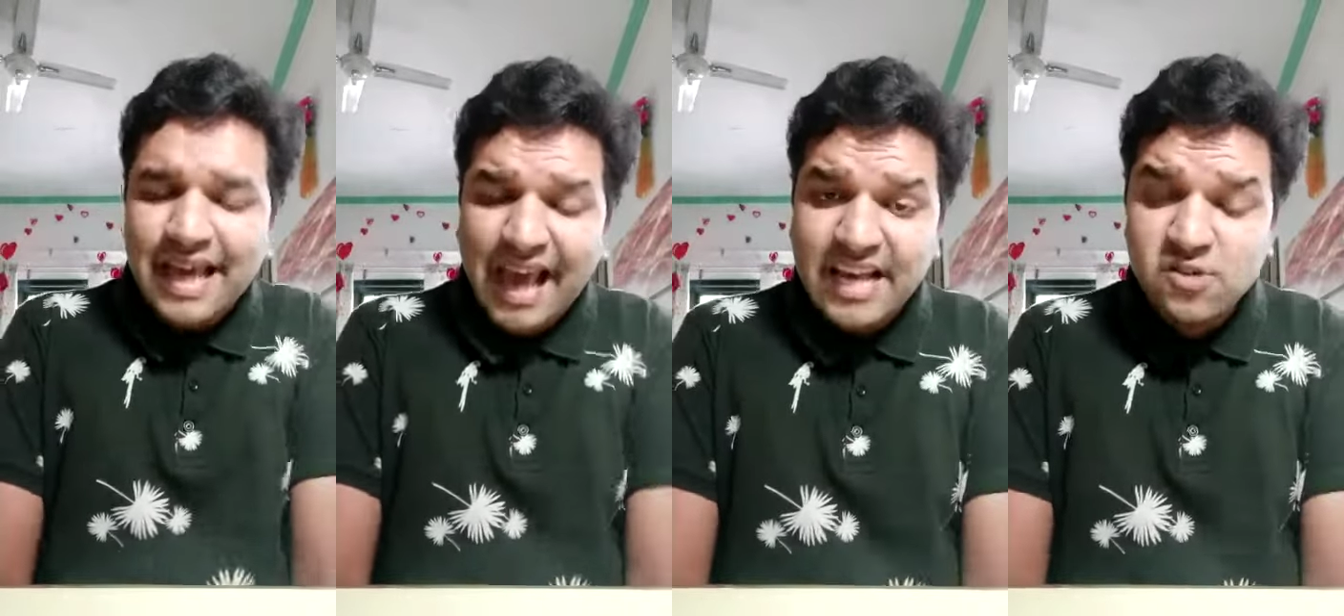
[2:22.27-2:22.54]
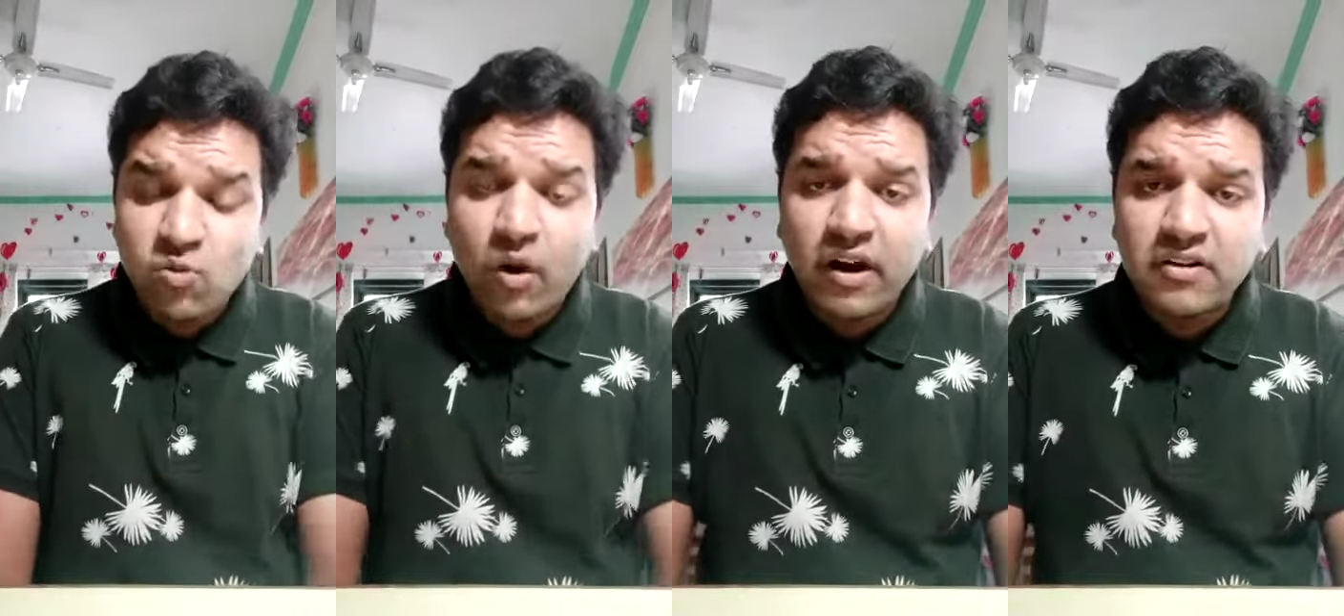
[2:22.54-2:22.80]

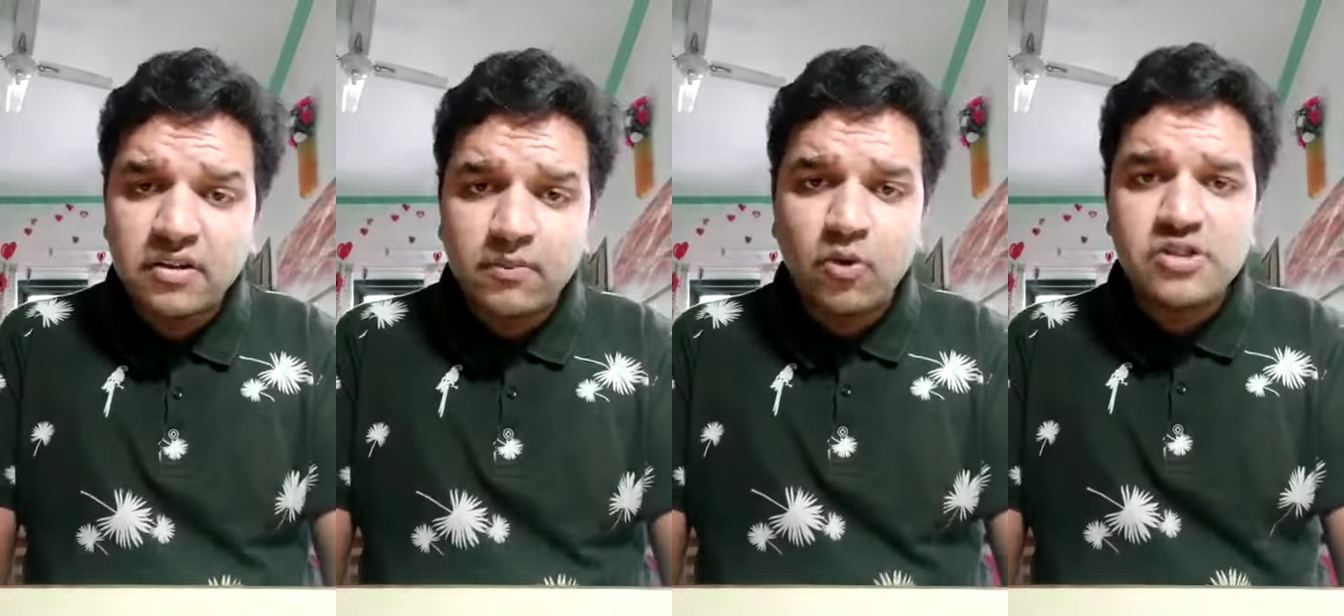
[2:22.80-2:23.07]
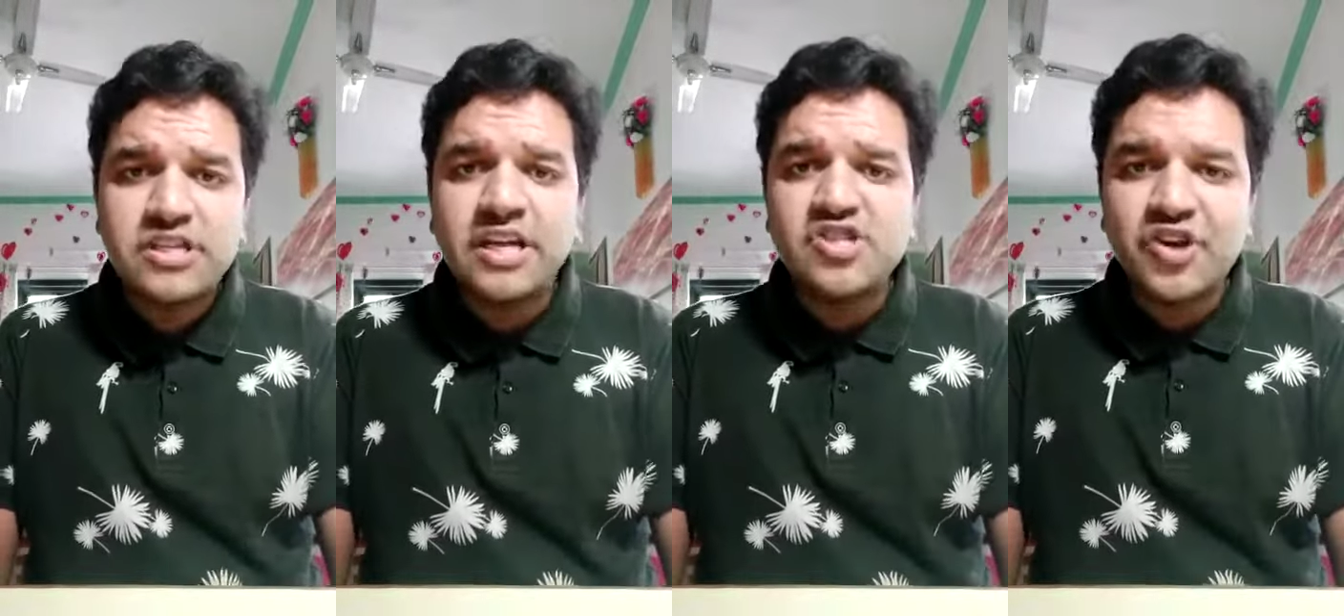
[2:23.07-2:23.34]
As one of the
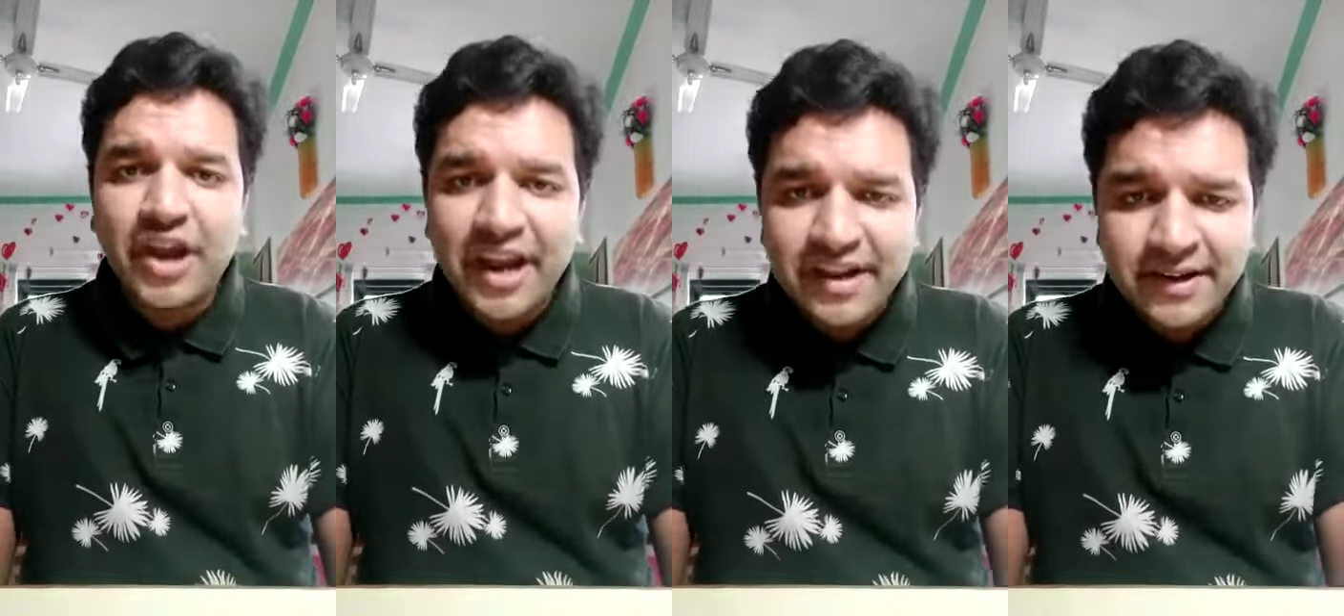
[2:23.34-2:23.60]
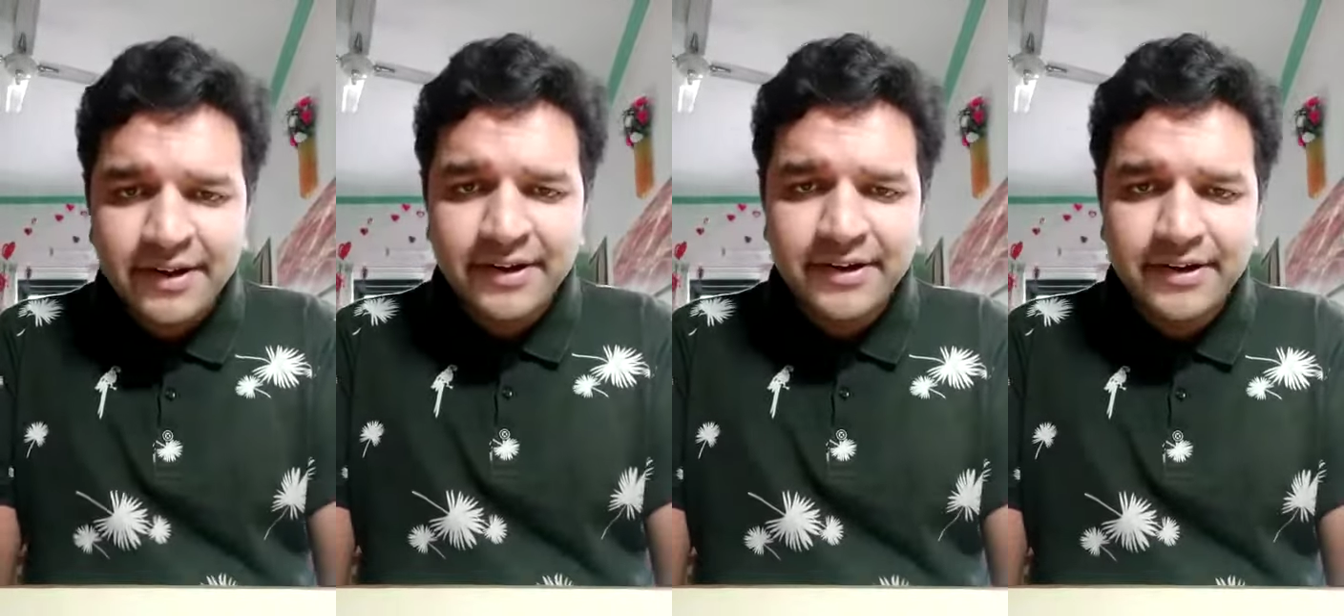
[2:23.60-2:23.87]
most
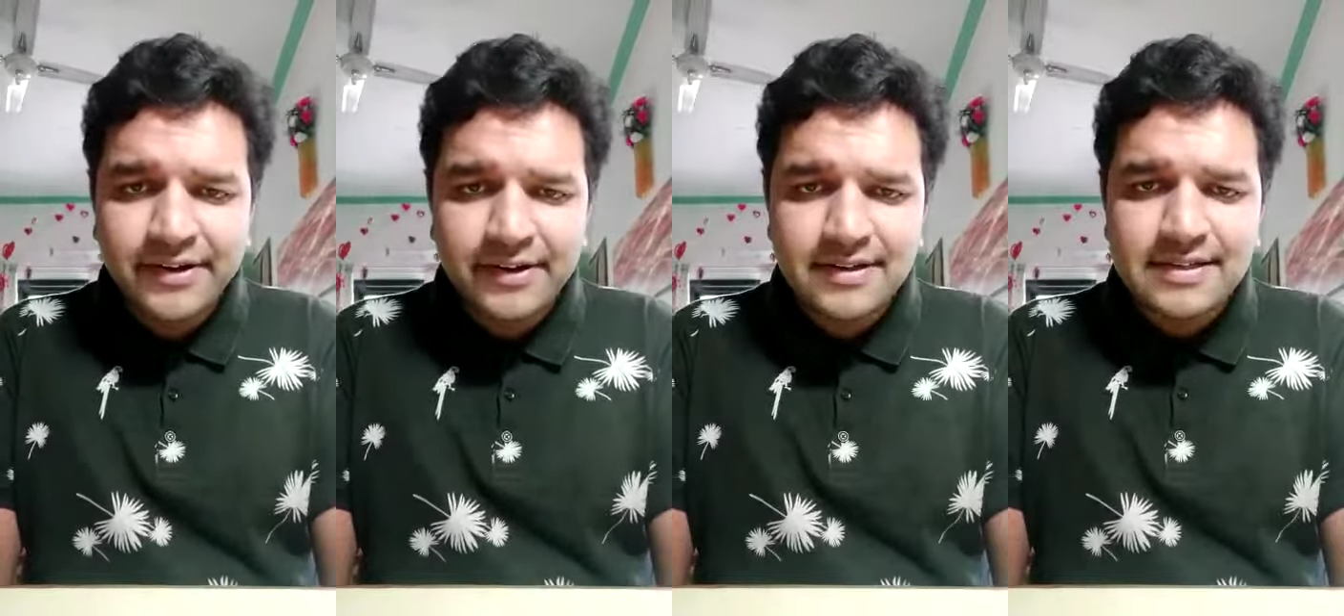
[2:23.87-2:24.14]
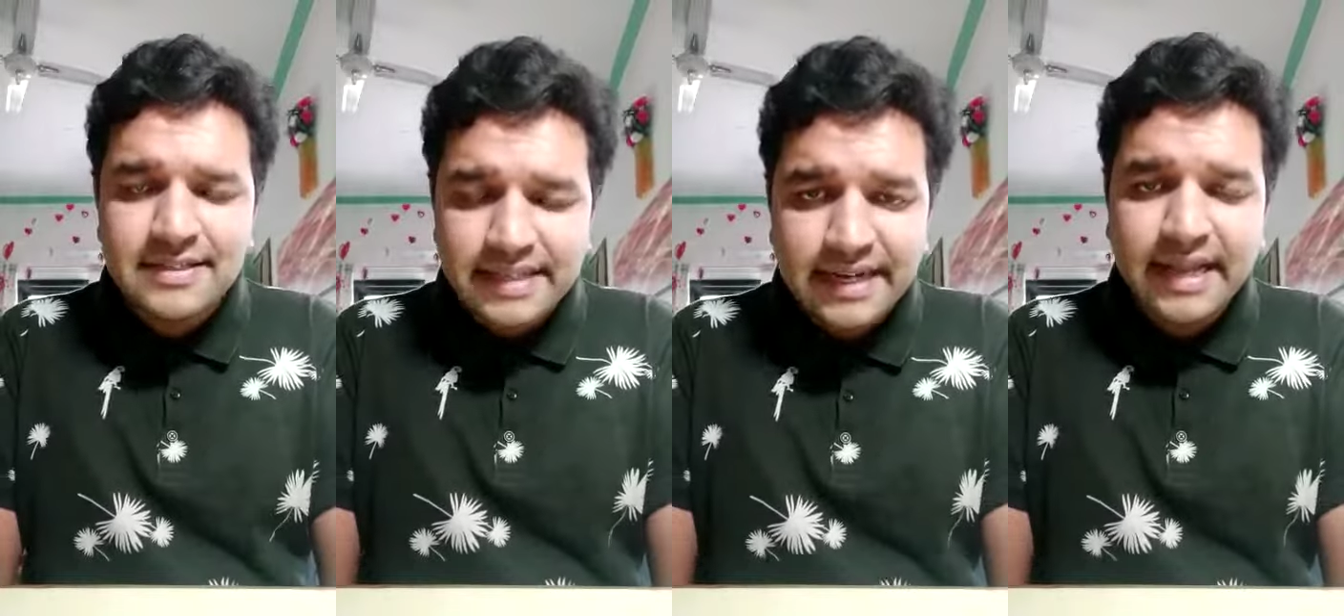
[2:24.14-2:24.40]
educated
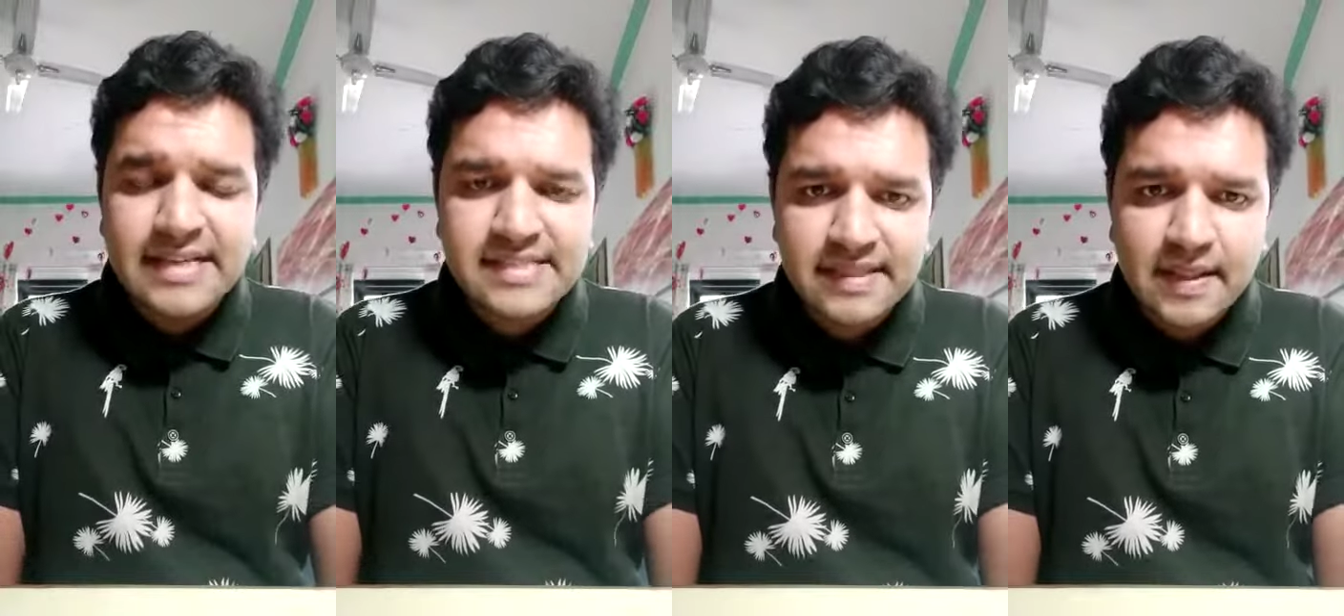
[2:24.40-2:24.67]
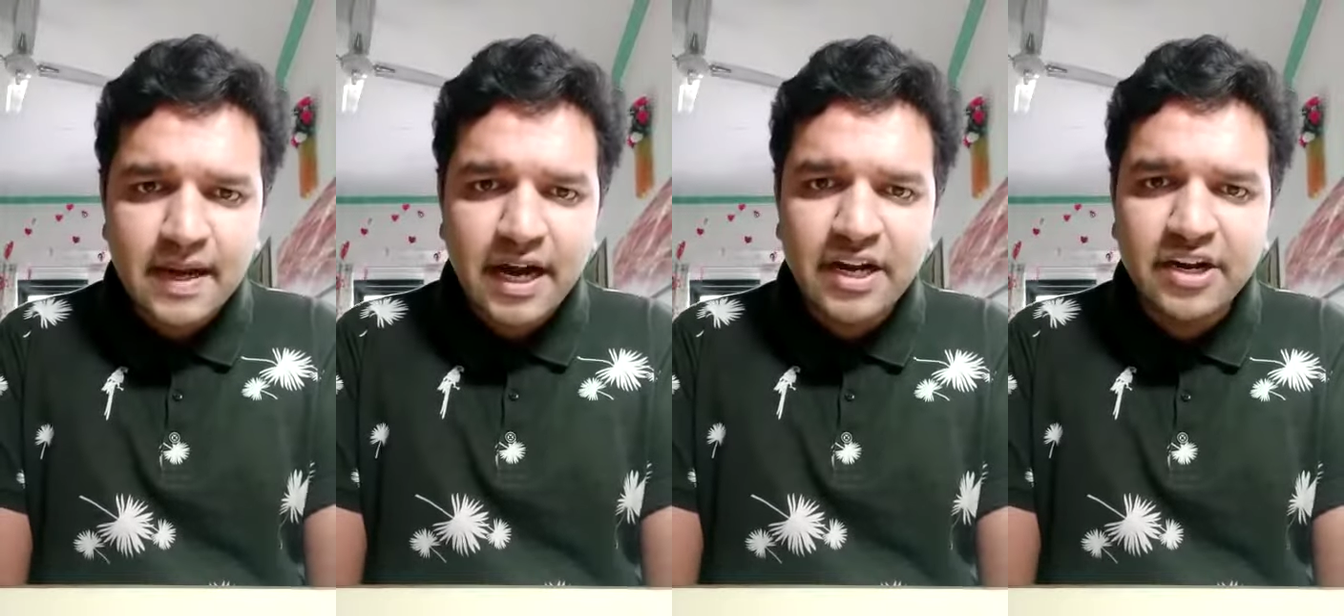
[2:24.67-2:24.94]
cities in
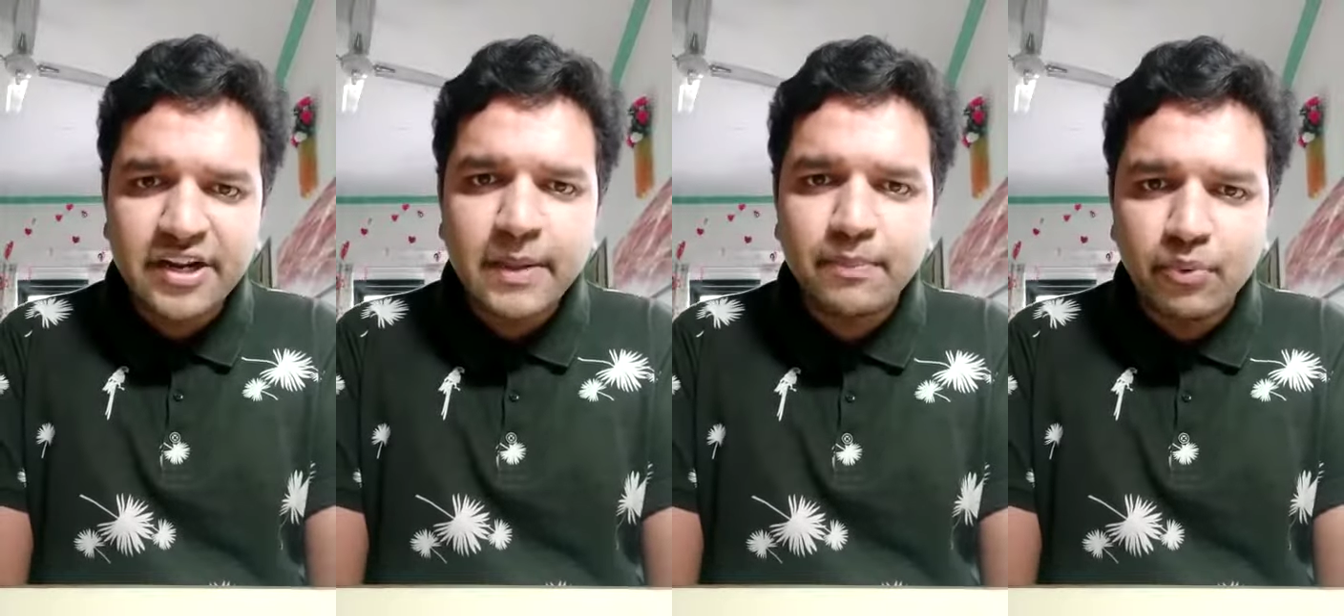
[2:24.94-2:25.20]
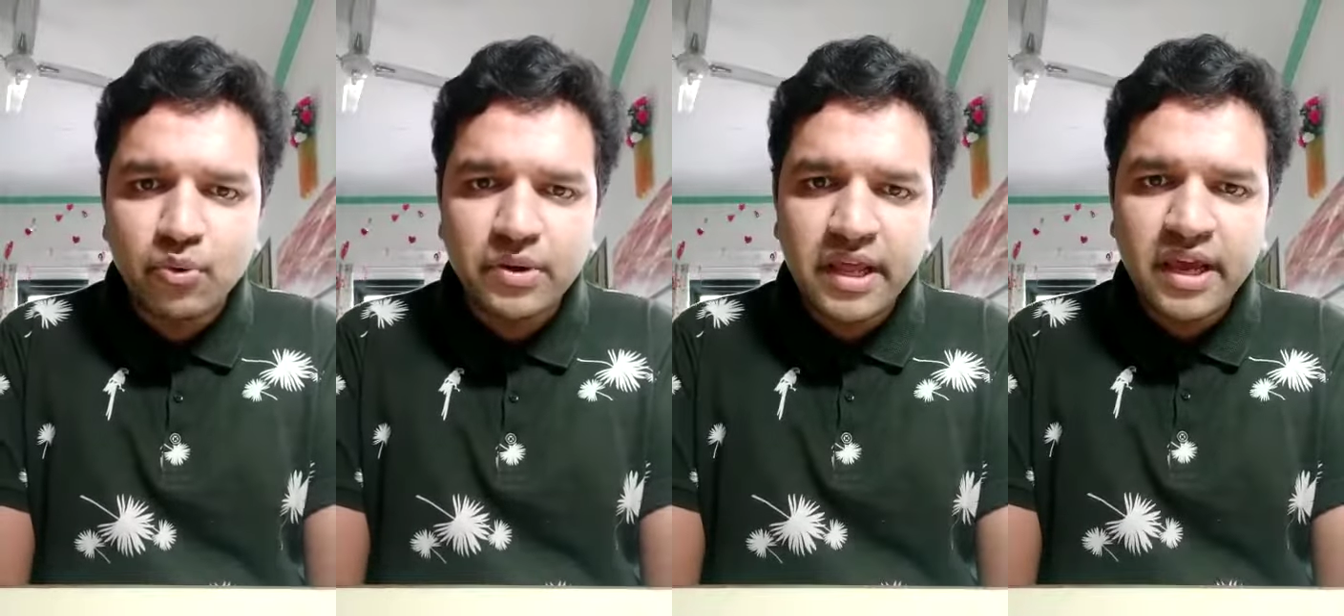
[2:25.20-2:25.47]
the country,
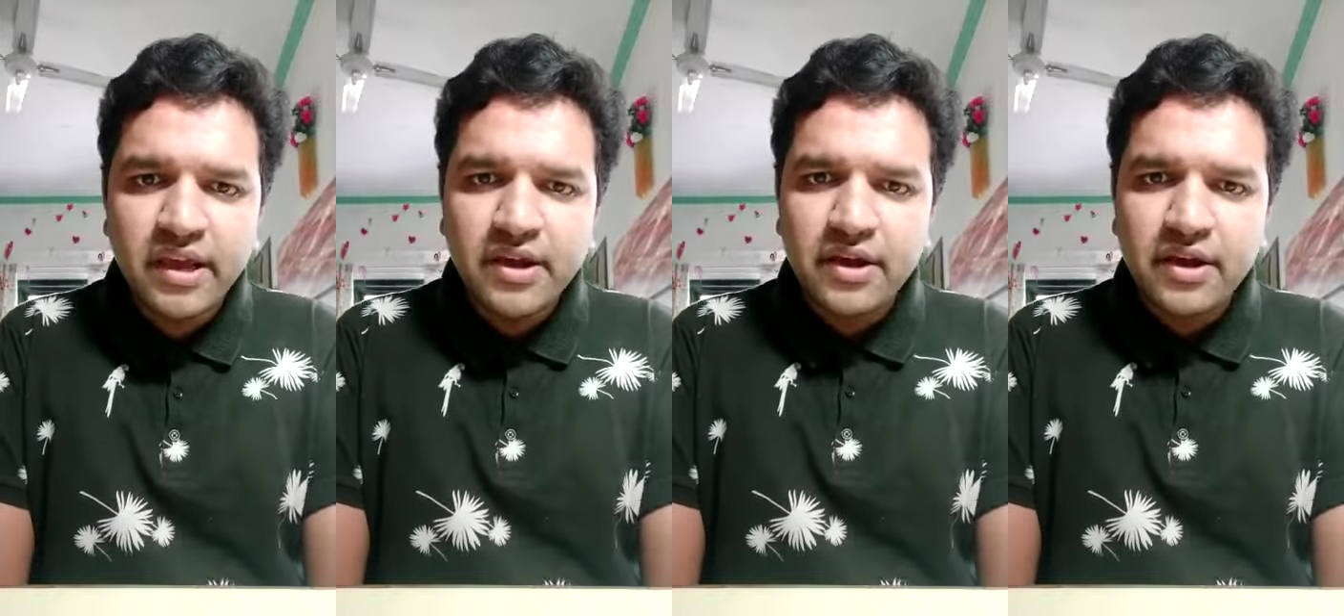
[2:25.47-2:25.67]
Pune,